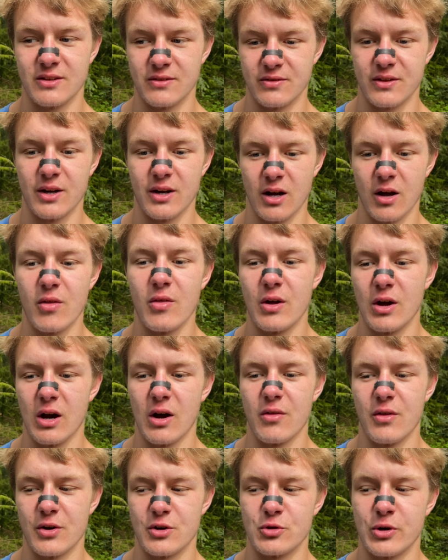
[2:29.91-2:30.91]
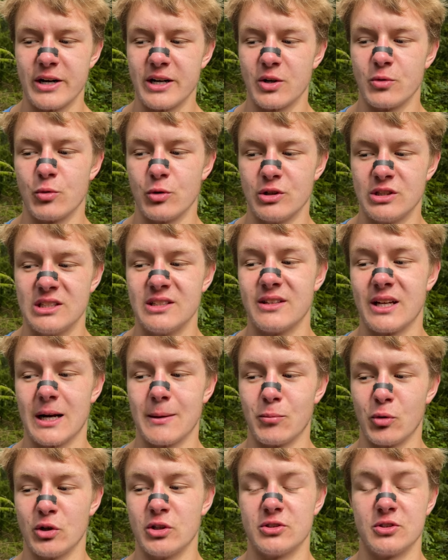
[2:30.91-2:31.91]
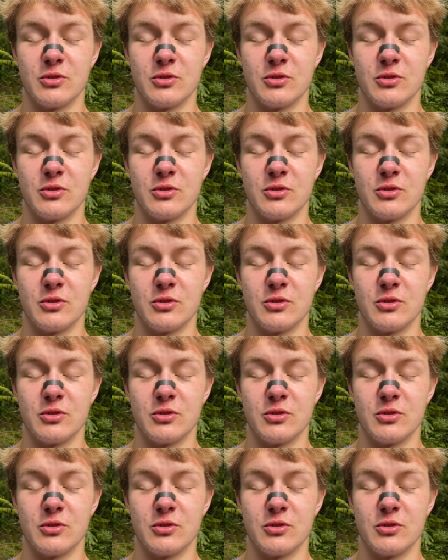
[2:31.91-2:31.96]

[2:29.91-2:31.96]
the training routine that I'm putting